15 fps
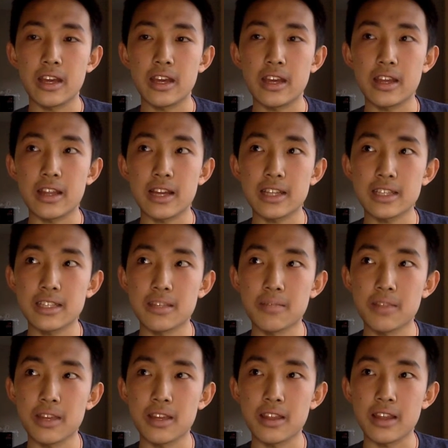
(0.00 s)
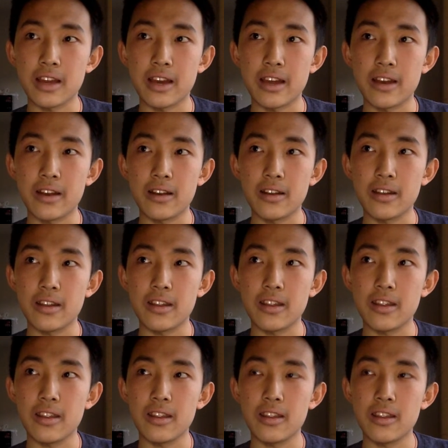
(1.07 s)
and that's something that
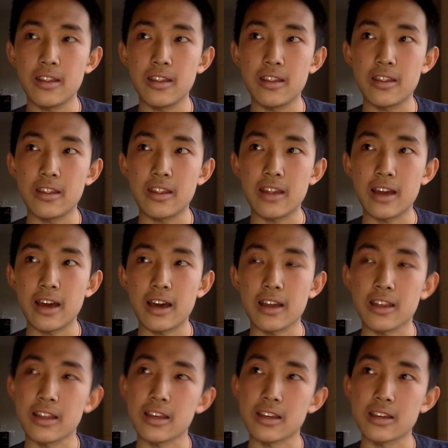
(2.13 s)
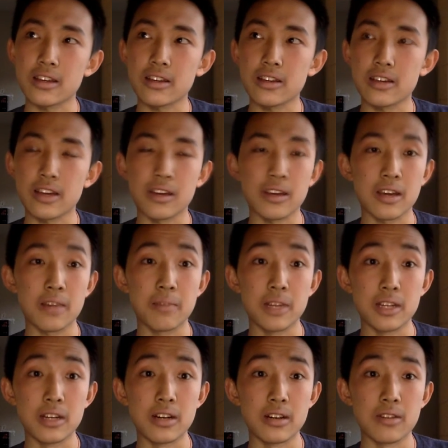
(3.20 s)
I think can be
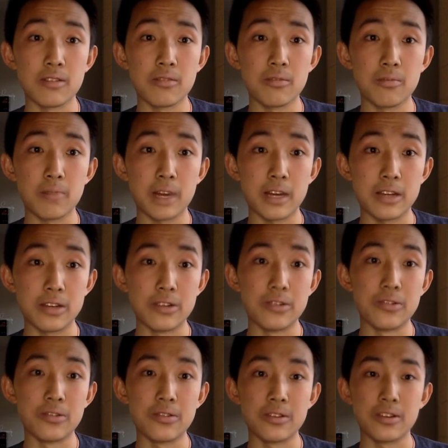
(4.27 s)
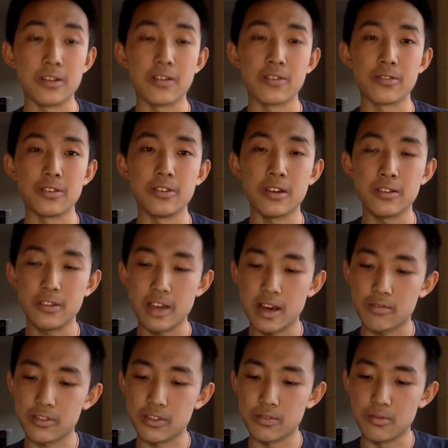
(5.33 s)
done by you. You
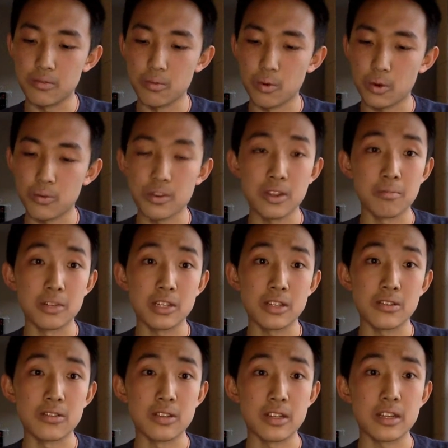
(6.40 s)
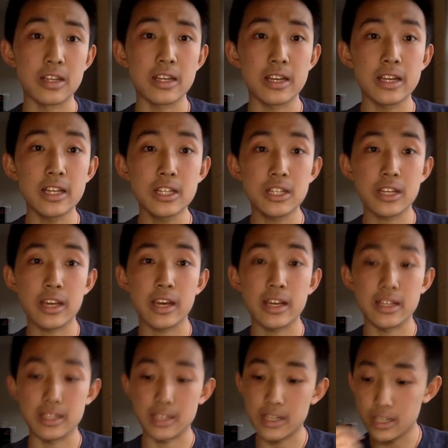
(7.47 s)
have to work with the material, and each
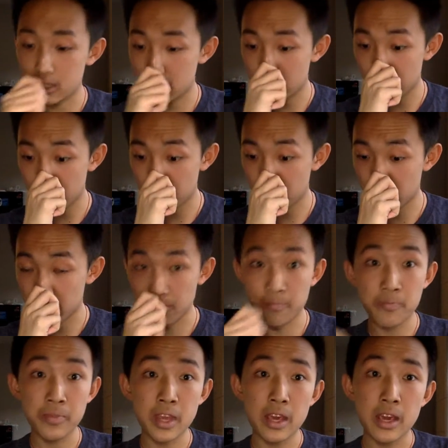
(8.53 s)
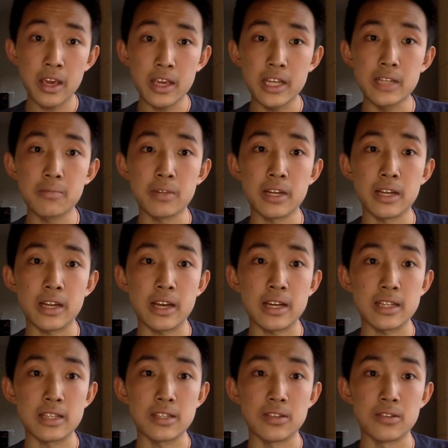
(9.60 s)
case, each plane
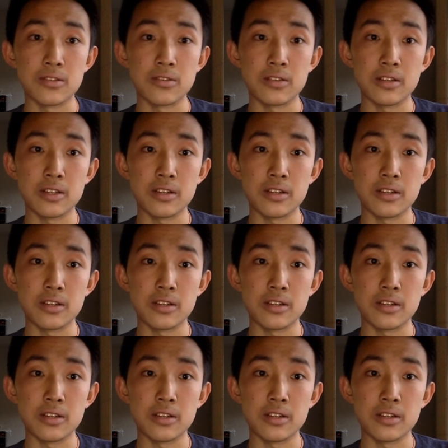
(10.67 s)
has its own